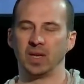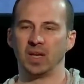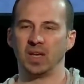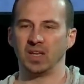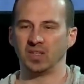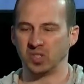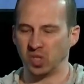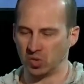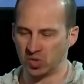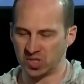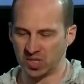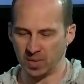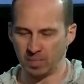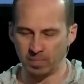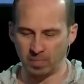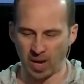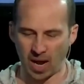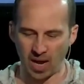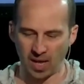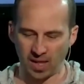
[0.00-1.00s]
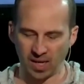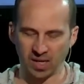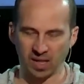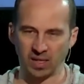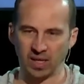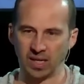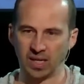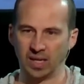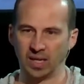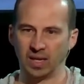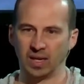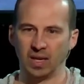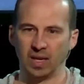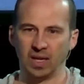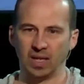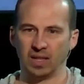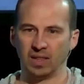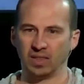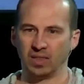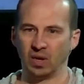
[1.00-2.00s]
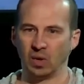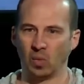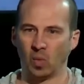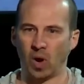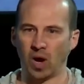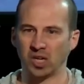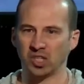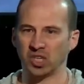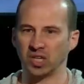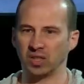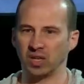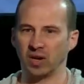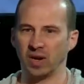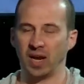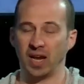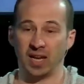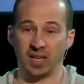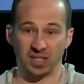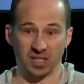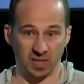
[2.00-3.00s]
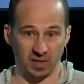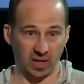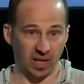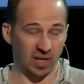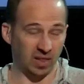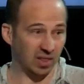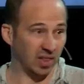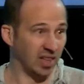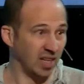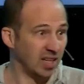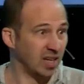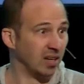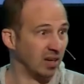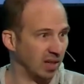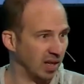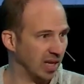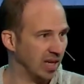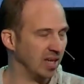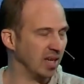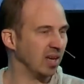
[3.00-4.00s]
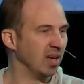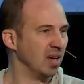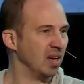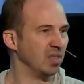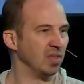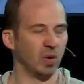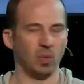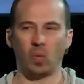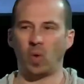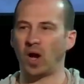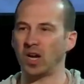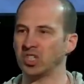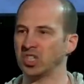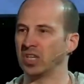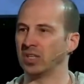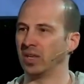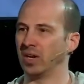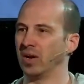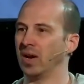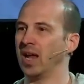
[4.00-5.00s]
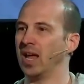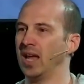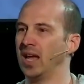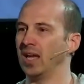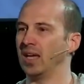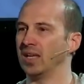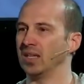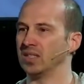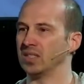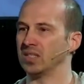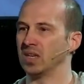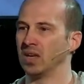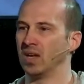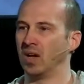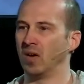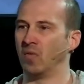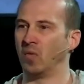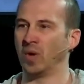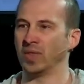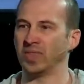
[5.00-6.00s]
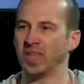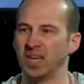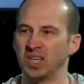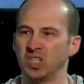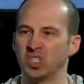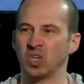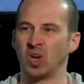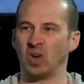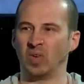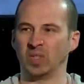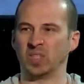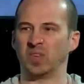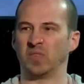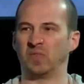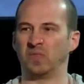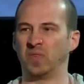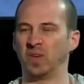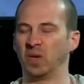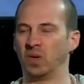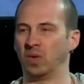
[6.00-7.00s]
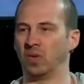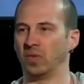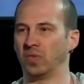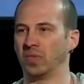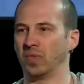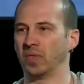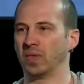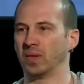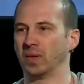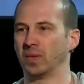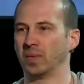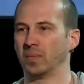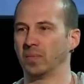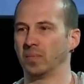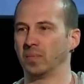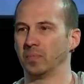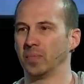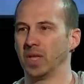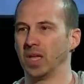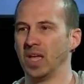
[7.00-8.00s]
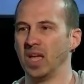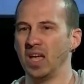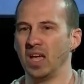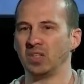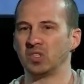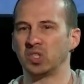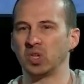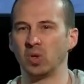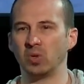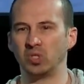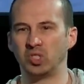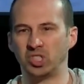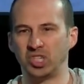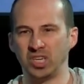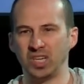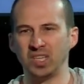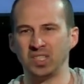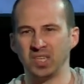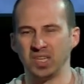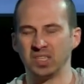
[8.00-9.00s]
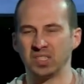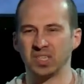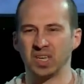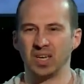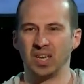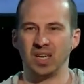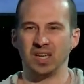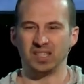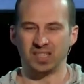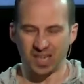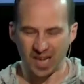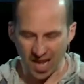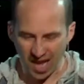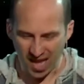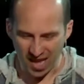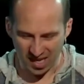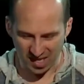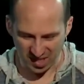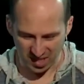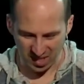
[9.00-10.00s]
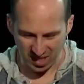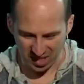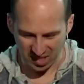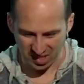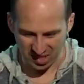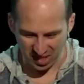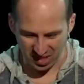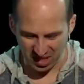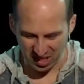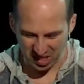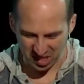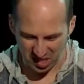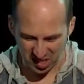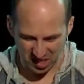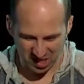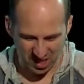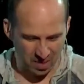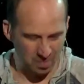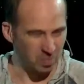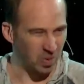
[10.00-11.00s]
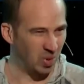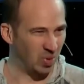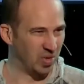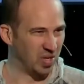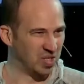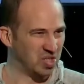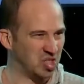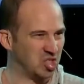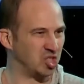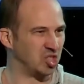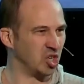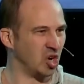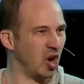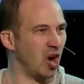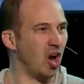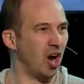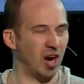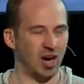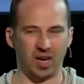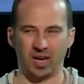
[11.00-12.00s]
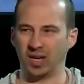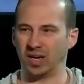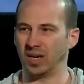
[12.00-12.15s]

And so symbolically, they're washing their hands, and literally, they're washing their hands of what they saw as filth. And so Jesus takes this symbol, this jar